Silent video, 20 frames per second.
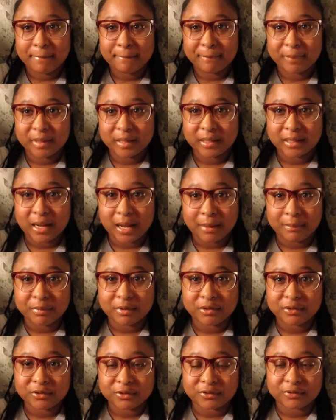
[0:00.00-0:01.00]
But I've
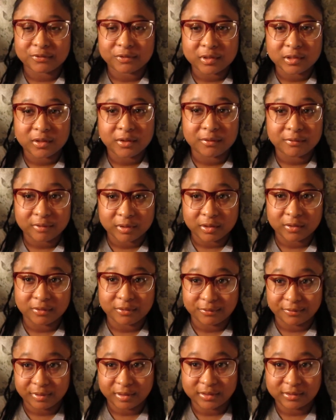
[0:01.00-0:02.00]
been just really career
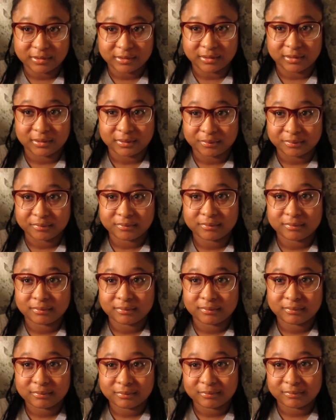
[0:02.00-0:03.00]
oriented.
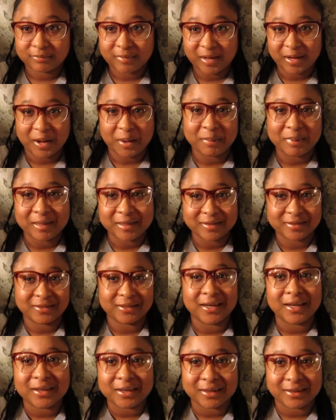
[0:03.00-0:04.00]
Like, I'm like
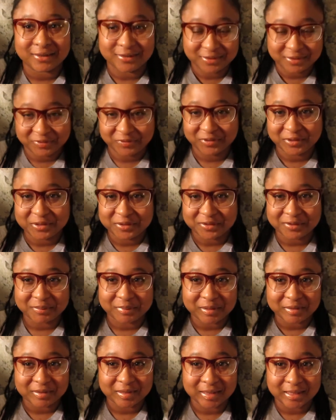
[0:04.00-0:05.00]
shaking because this video is
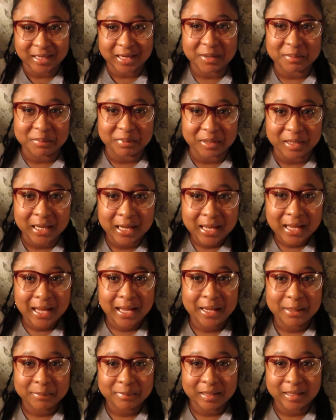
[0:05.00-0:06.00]
about to die. But
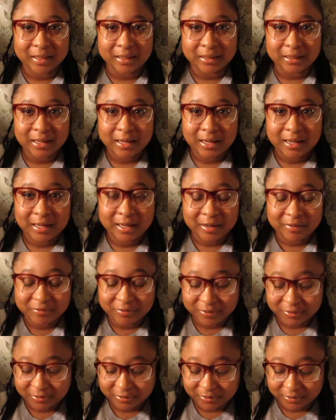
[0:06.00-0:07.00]
I'm like,
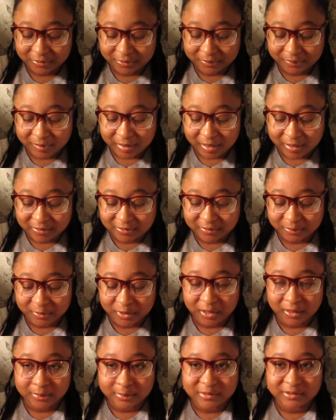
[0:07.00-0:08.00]
after I had some
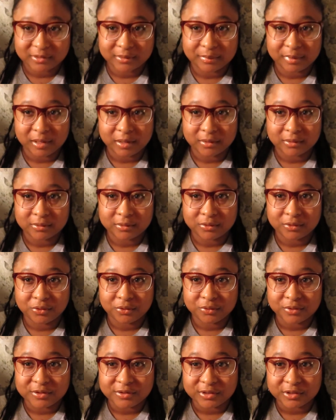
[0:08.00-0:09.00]
comments about
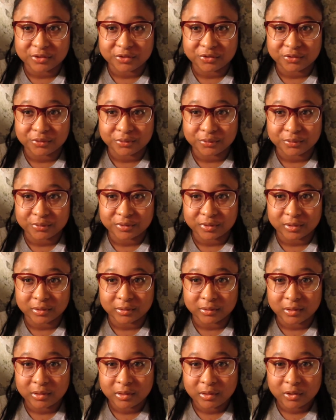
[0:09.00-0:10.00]
noise issues
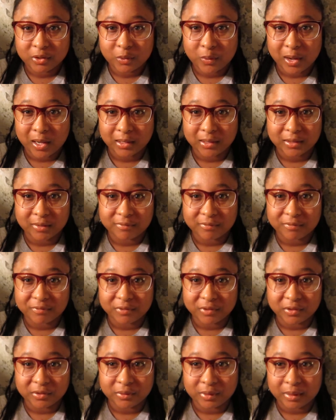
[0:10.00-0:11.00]
and quality of the
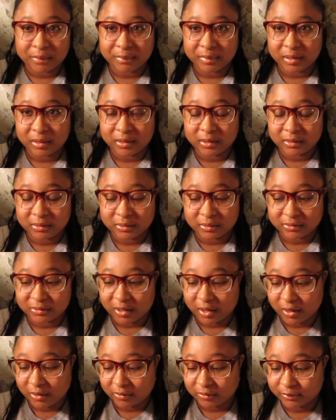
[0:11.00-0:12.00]
video, I mean, it looked
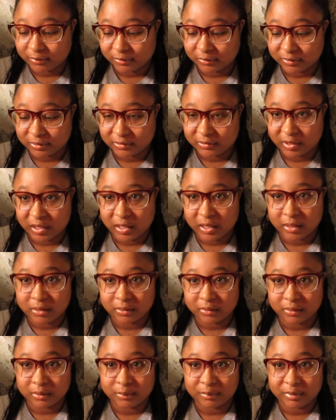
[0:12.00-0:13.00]
horrible. This
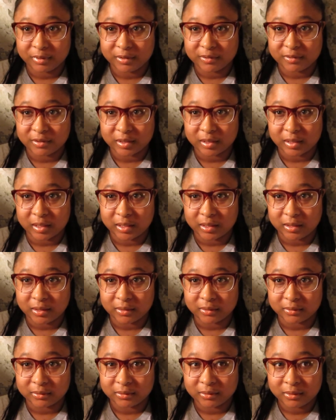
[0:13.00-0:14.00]
Canon compared to the
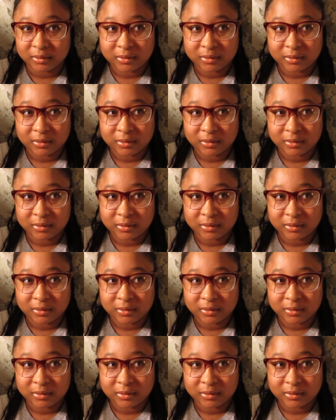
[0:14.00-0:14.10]
Nikon.